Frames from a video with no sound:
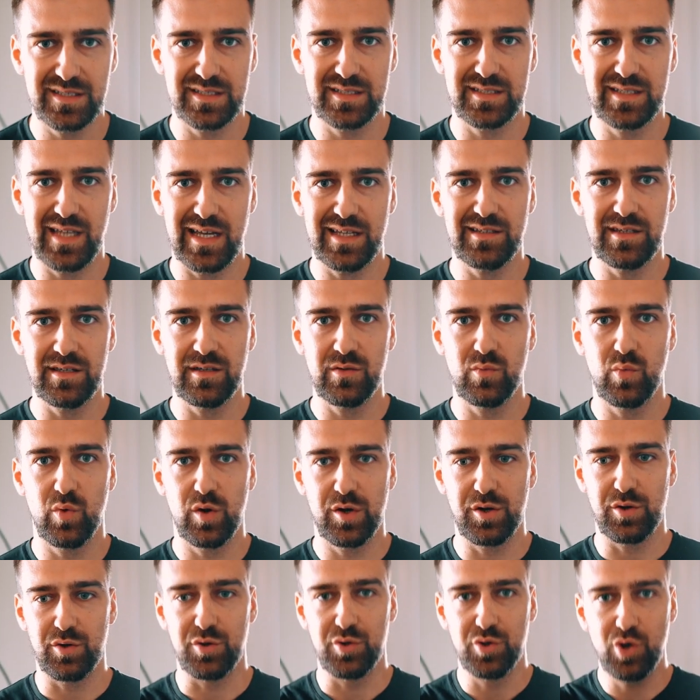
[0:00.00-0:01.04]
is that thing
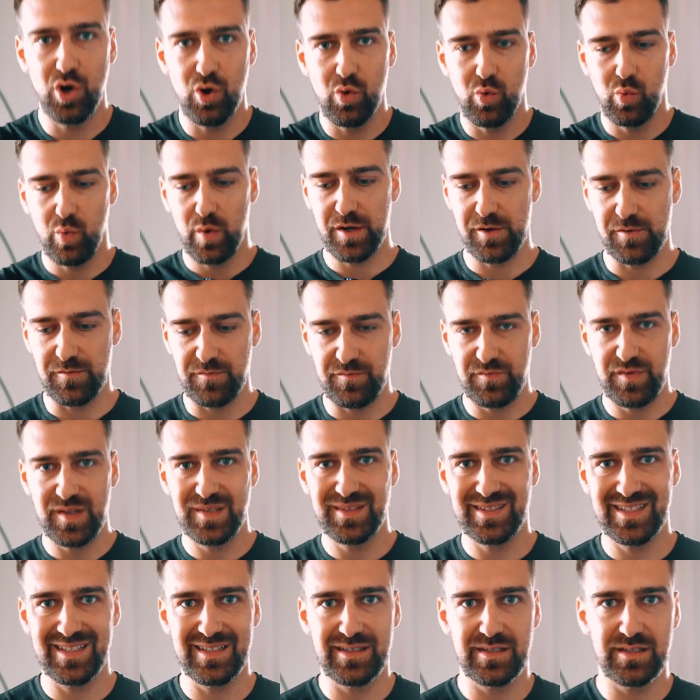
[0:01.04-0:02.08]
where you know where you
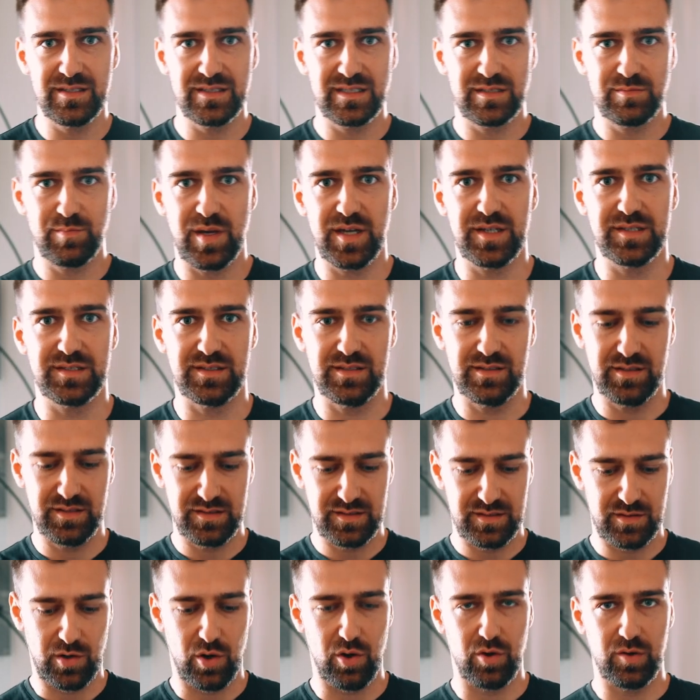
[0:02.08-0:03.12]
fit in this space, in
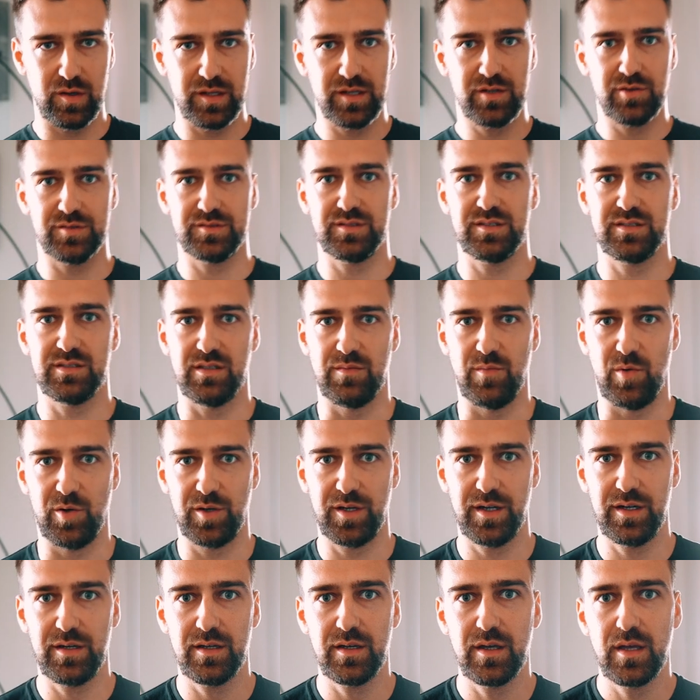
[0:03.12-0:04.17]
this whole ecosystem,
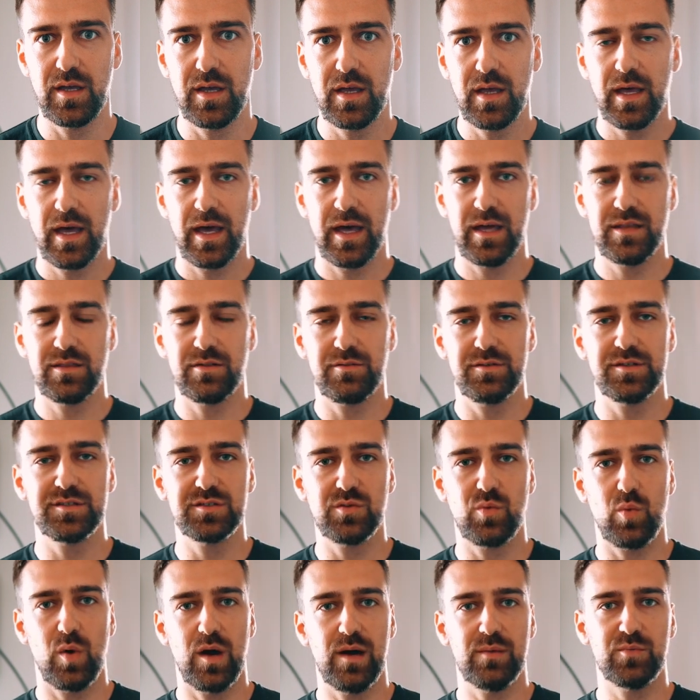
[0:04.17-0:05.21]
okay? And the
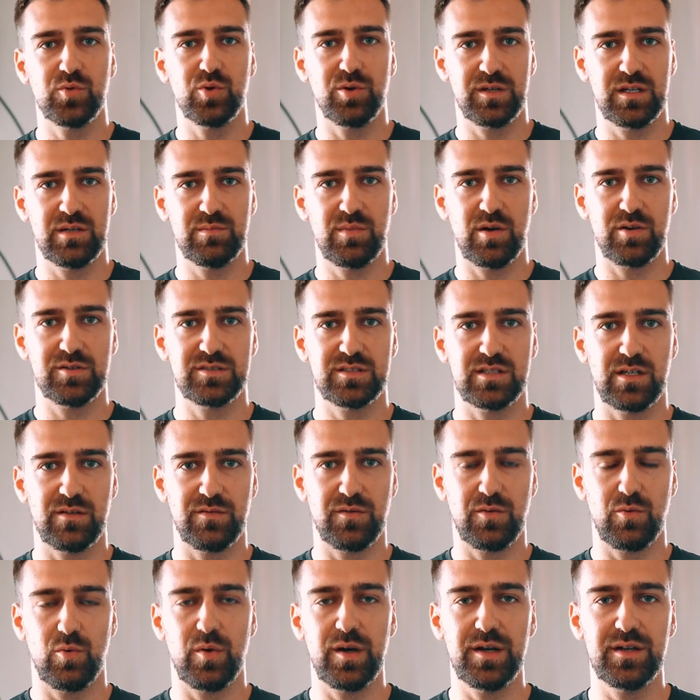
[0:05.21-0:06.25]
reason why I'm talking about
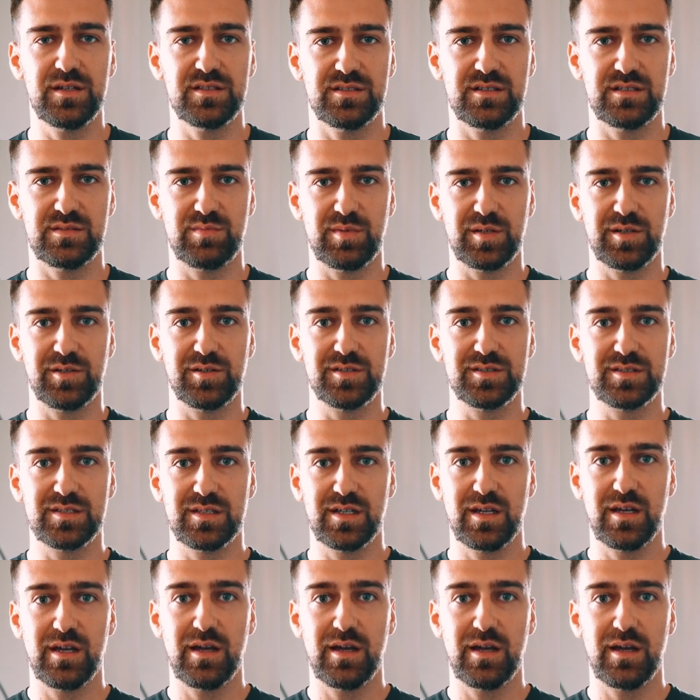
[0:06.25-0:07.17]
self-awareness is because